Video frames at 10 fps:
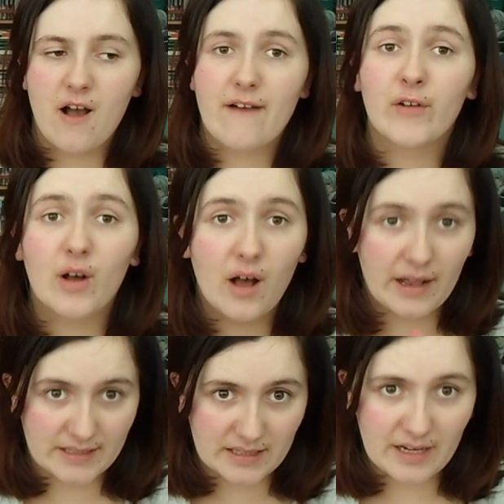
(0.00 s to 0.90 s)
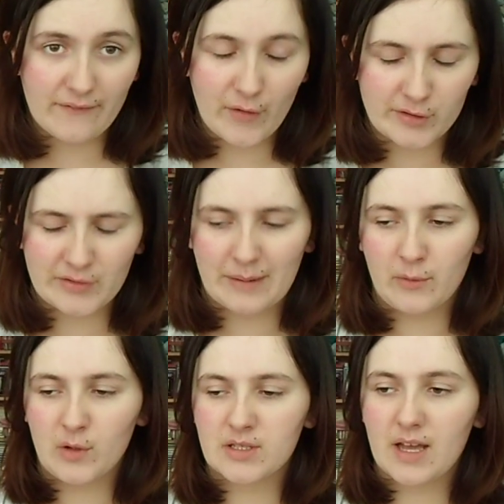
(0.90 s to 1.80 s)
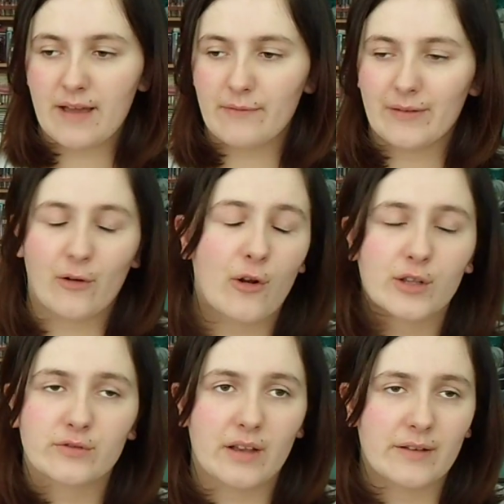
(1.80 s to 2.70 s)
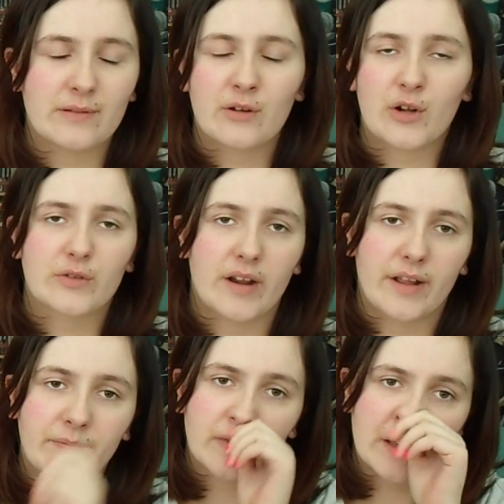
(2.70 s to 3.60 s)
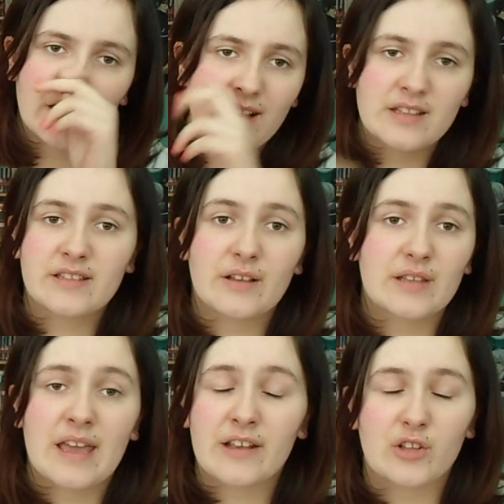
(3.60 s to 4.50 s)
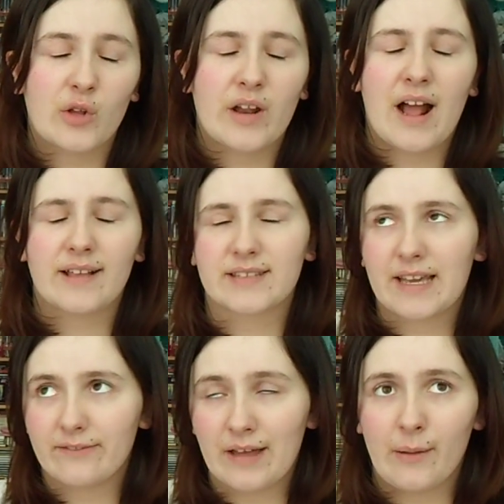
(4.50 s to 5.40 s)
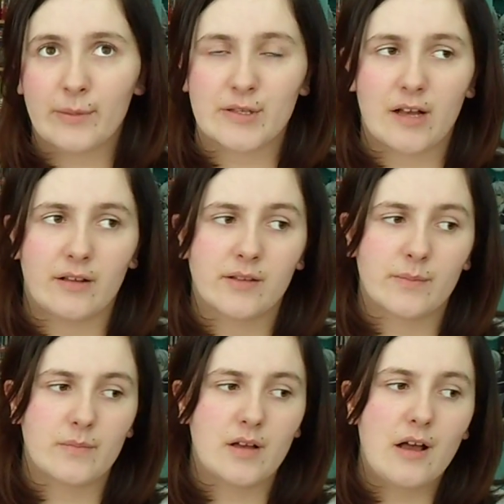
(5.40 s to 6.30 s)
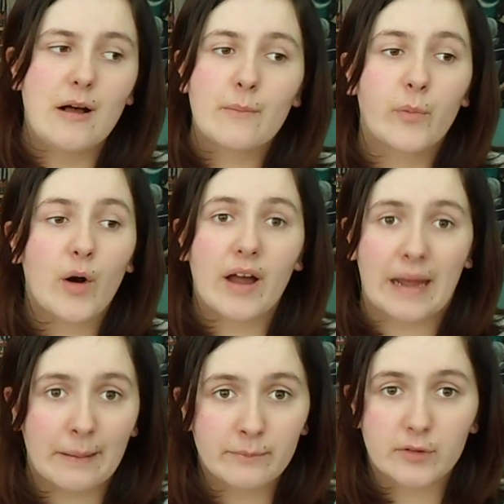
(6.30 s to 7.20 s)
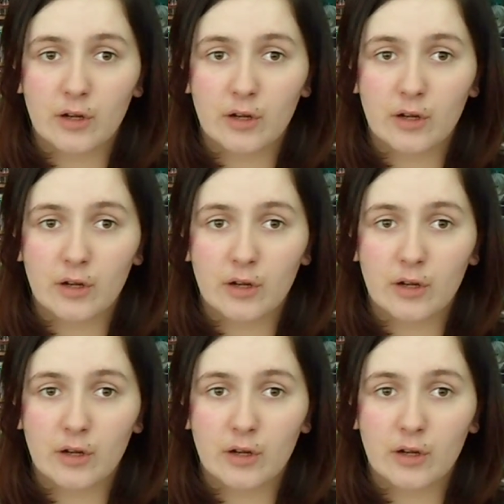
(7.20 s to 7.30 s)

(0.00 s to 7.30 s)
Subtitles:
I said, I've always loved animals. I've been horse riding since I was 8 years old. I have to give that up as well, but I am